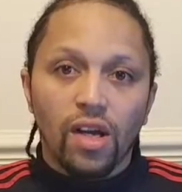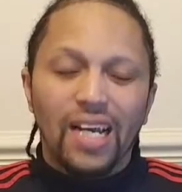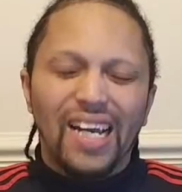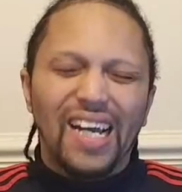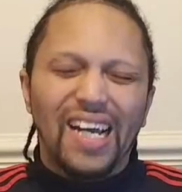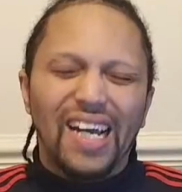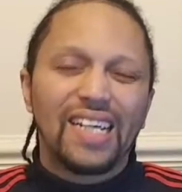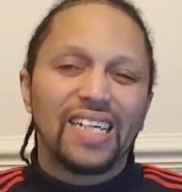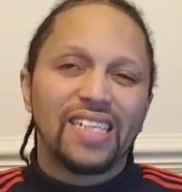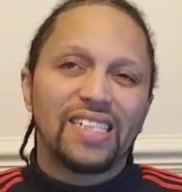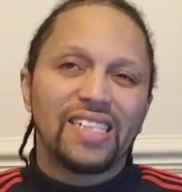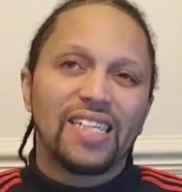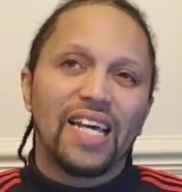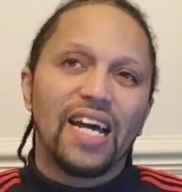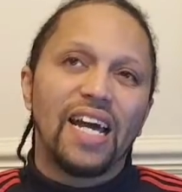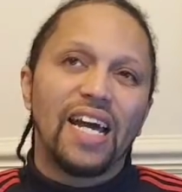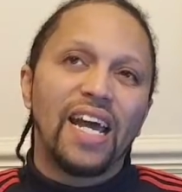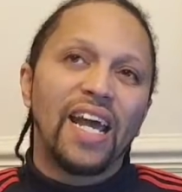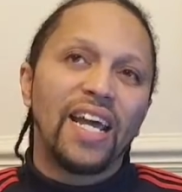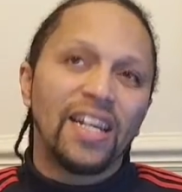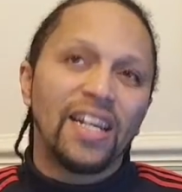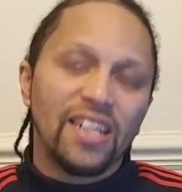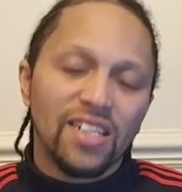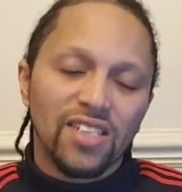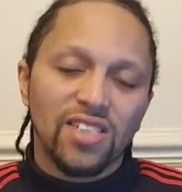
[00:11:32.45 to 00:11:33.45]
Lacazette
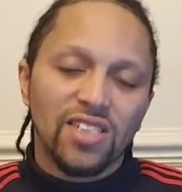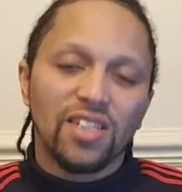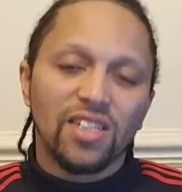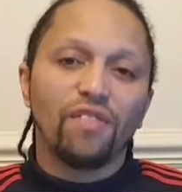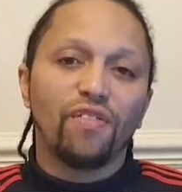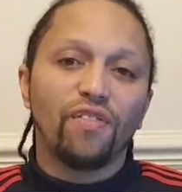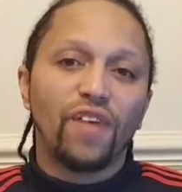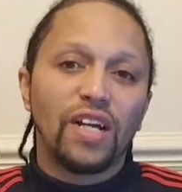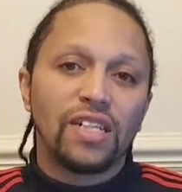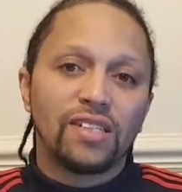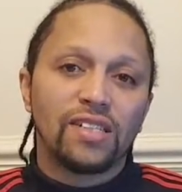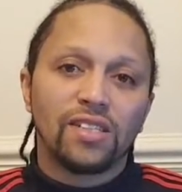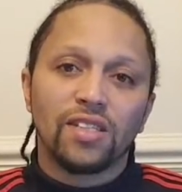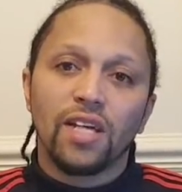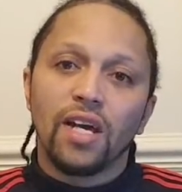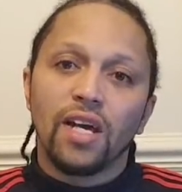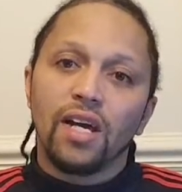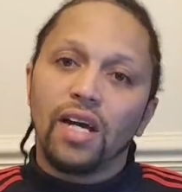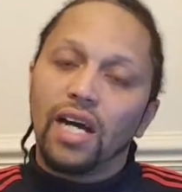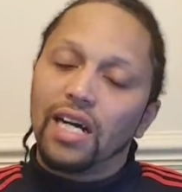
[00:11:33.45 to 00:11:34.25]
in his defence,